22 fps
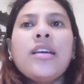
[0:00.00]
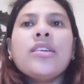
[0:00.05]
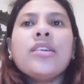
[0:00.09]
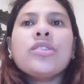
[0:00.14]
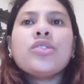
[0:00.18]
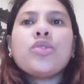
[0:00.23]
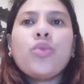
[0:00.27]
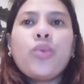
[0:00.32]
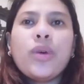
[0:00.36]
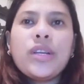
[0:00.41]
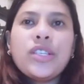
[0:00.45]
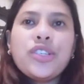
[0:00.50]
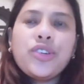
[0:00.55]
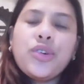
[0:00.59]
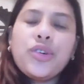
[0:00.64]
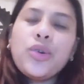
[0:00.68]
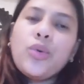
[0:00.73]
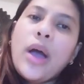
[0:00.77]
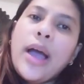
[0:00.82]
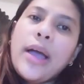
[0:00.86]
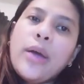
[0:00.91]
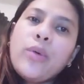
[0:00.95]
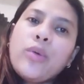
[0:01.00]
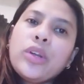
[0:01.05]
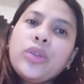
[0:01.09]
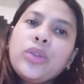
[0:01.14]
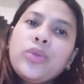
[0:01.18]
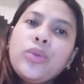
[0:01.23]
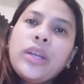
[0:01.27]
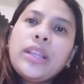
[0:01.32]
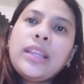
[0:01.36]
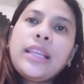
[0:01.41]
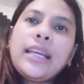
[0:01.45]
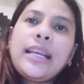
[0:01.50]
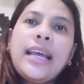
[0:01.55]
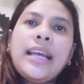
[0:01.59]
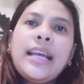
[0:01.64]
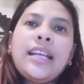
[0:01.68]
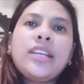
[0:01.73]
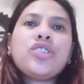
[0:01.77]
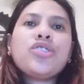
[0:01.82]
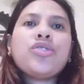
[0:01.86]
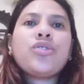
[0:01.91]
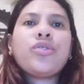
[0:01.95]
so once your
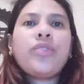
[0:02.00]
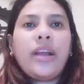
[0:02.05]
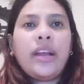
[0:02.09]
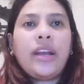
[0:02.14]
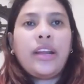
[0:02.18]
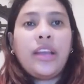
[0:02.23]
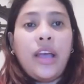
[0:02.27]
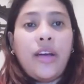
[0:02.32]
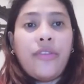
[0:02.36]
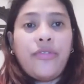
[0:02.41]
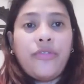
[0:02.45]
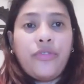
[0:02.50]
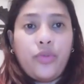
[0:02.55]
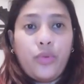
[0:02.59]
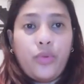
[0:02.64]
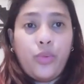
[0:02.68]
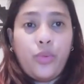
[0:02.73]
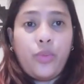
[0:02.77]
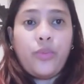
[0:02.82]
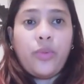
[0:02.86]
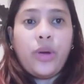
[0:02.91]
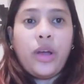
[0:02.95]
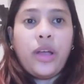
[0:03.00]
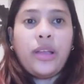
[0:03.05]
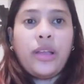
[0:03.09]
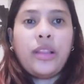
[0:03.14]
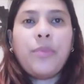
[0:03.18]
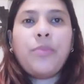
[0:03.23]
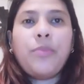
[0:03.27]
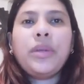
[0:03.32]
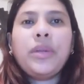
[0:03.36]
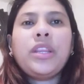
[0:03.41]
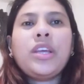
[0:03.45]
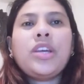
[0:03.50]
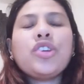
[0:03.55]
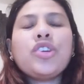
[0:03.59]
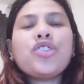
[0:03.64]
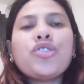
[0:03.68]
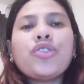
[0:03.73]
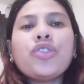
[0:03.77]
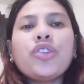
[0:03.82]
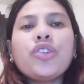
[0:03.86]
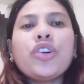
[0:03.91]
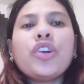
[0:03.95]
I-129 is already approved, the
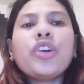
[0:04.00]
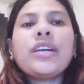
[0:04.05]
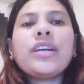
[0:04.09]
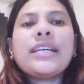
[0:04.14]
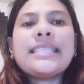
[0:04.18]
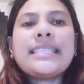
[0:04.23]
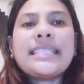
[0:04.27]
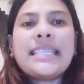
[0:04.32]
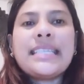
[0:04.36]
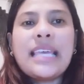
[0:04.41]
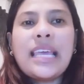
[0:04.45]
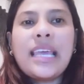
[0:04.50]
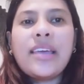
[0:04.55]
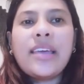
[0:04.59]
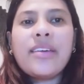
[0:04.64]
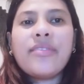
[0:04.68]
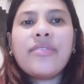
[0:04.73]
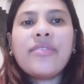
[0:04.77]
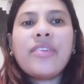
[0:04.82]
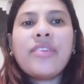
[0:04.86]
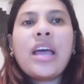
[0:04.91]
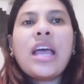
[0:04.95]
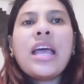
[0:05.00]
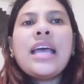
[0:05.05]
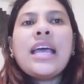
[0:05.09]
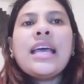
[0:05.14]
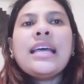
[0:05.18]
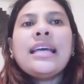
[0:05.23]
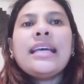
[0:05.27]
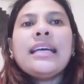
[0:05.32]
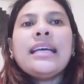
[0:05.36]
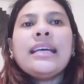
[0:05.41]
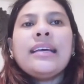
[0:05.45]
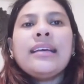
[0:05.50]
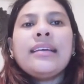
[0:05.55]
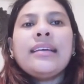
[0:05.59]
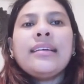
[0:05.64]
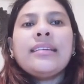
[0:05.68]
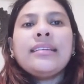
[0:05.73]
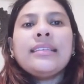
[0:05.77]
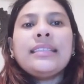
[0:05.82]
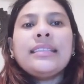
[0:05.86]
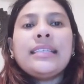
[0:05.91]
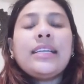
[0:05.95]
petitioner received
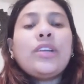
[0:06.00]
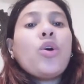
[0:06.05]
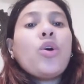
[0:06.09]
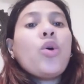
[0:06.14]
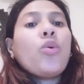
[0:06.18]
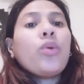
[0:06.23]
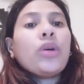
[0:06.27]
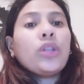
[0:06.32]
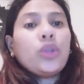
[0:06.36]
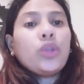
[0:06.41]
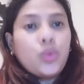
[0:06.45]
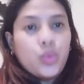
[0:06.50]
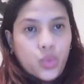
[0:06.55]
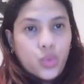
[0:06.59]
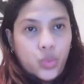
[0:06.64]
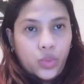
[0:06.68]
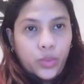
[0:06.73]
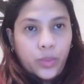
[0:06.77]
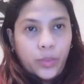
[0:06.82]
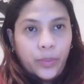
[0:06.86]
the no what to,